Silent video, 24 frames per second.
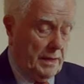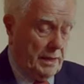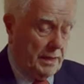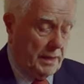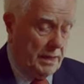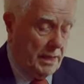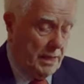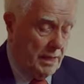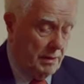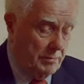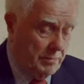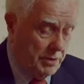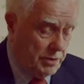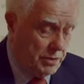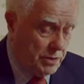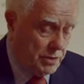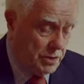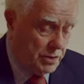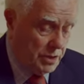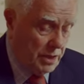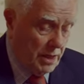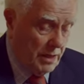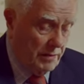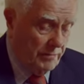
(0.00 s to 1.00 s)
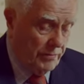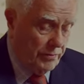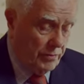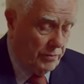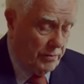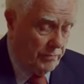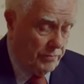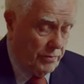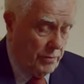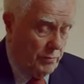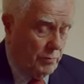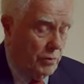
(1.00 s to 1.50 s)
came as Saviour
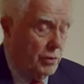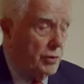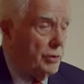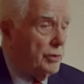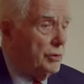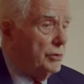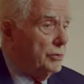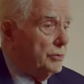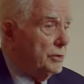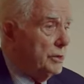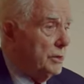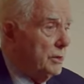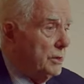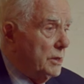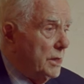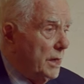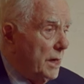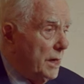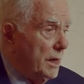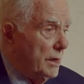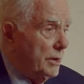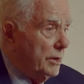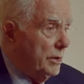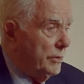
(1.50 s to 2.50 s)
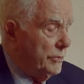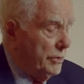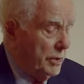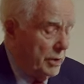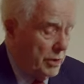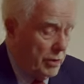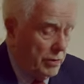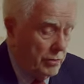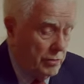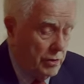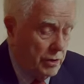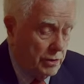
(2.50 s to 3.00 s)
of the world and died on the
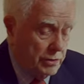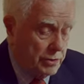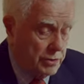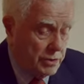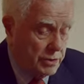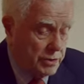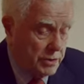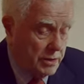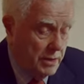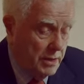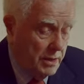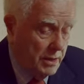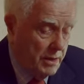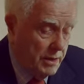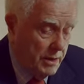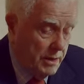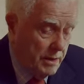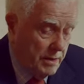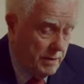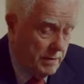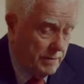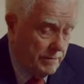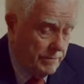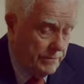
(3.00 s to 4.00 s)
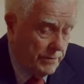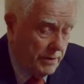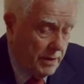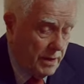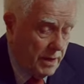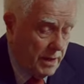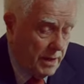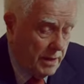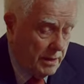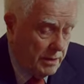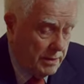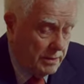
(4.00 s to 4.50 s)
cross for
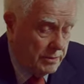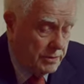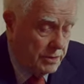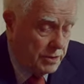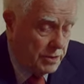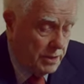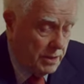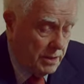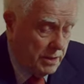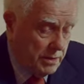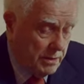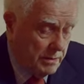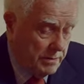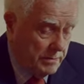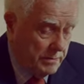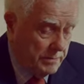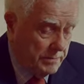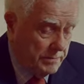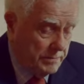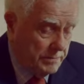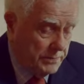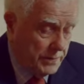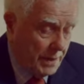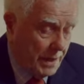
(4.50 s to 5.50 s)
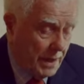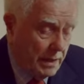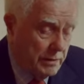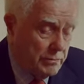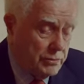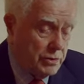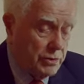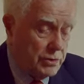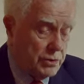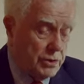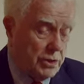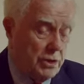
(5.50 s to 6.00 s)
our sin. How
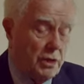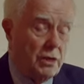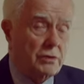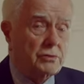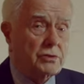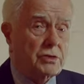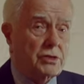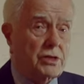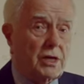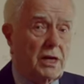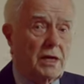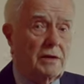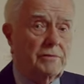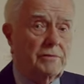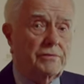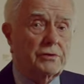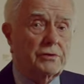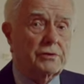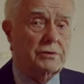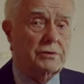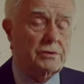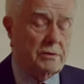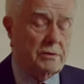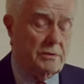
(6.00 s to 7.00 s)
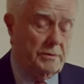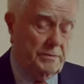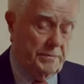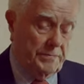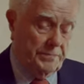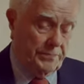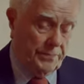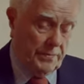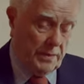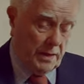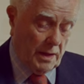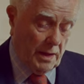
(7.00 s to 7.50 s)
does God save us?
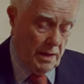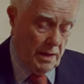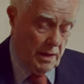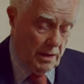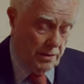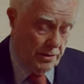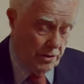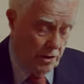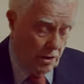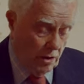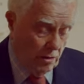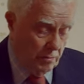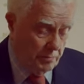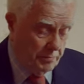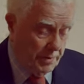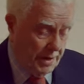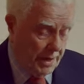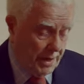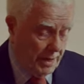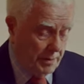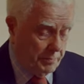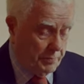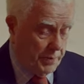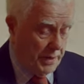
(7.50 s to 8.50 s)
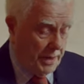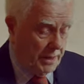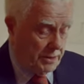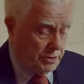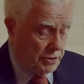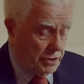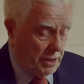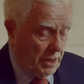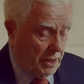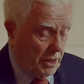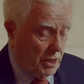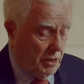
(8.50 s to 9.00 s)
Not by
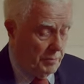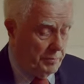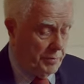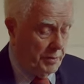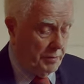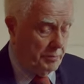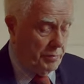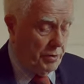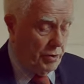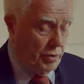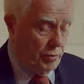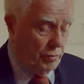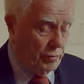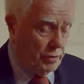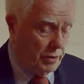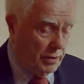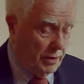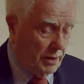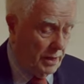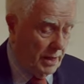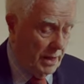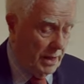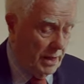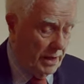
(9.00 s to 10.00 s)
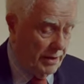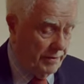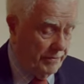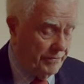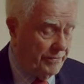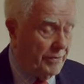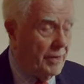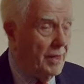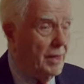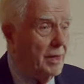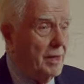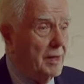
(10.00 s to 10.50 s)
patching up a broken
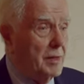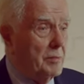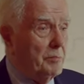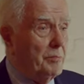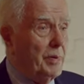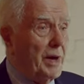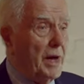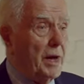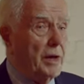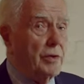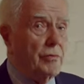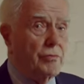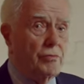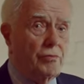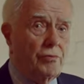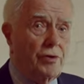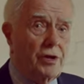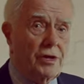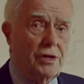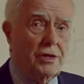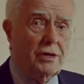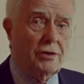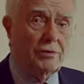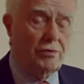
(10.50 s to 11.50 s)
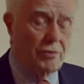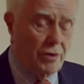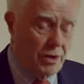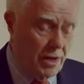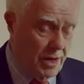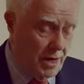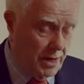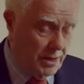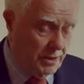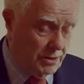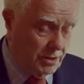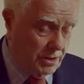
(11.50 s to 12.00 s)
life, by
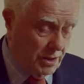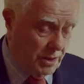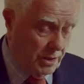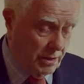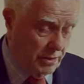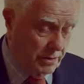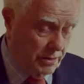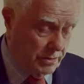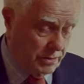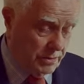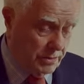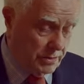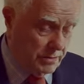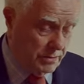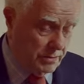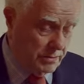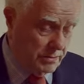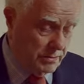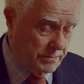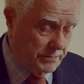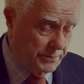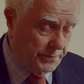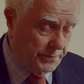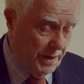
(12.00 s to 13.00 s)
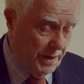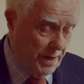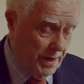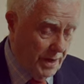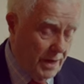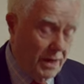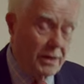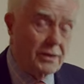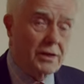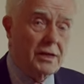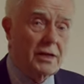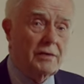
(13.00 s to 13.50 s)
recreating us
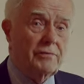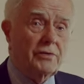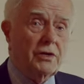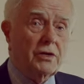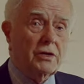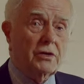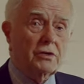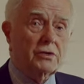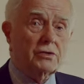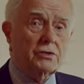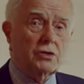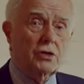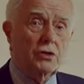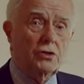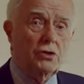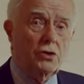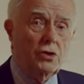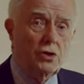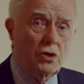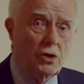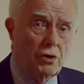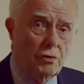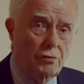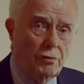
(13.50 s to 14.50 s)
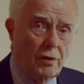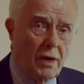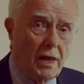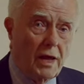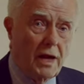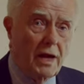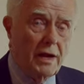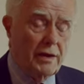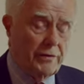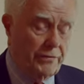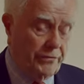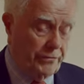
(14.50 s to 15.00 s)
and giving us a new
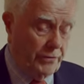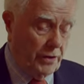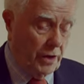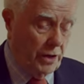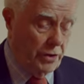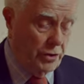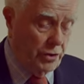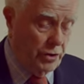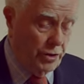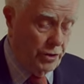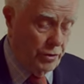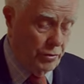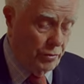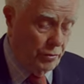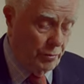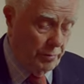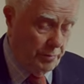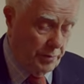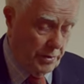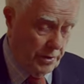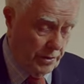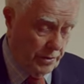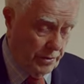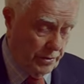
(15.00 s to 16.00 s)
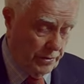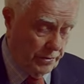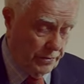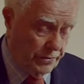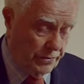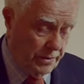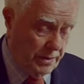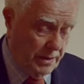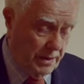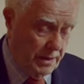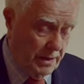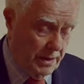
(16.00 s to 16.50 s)
life, a new
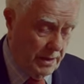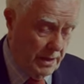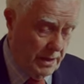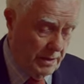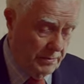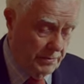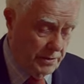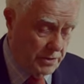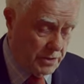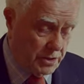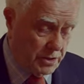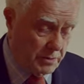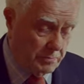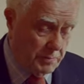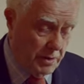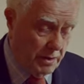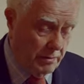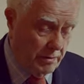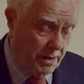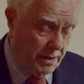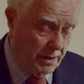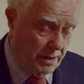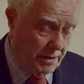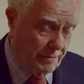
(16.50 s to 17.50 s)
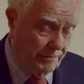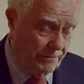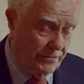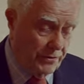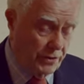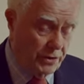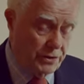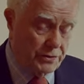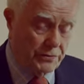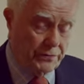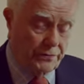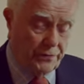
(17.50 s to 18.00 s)
birth in the Spirit. In
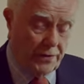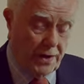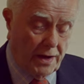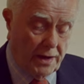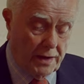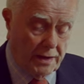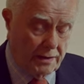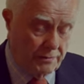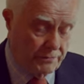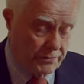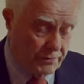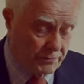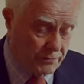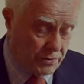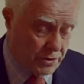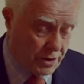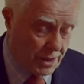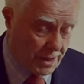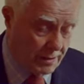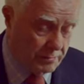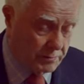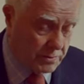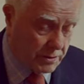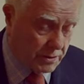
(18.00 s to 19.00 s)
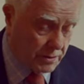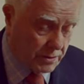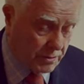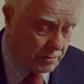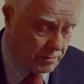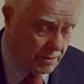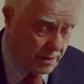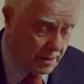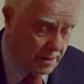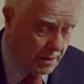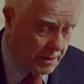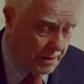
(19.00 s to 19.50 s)
verse 5 of chapter
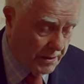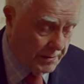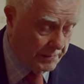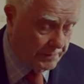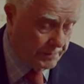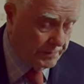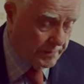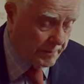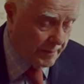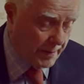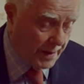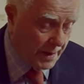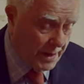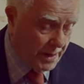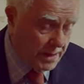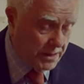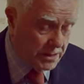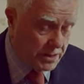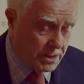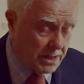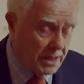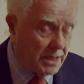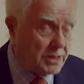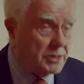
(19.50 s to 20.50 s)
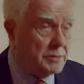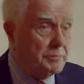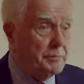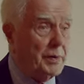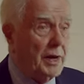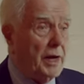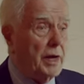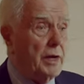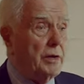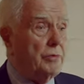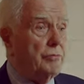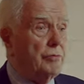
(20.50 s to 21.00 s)
3, it says,
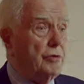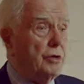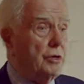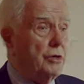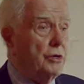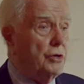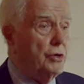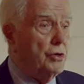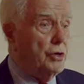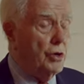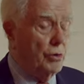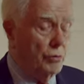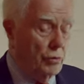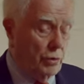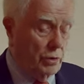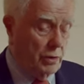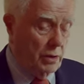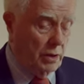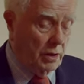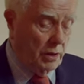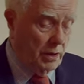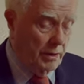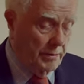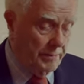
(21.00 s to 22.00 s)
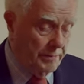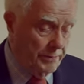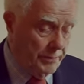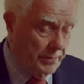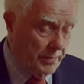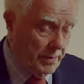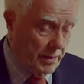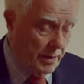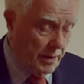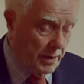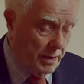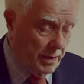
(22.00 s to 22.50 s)
by renewal
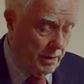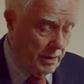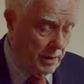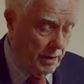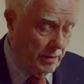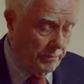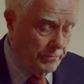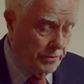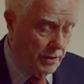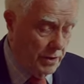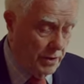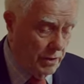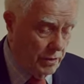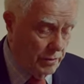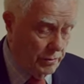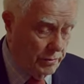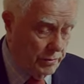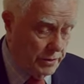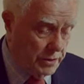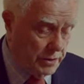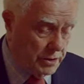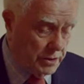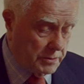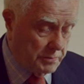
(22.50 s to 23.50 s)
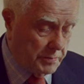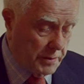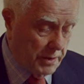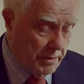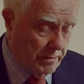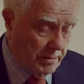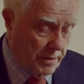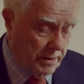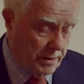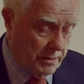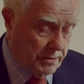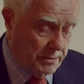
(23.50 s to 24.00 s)
of the Holy
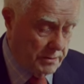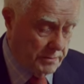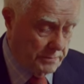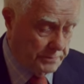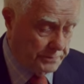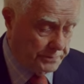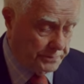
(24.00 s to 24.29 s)
Spirit.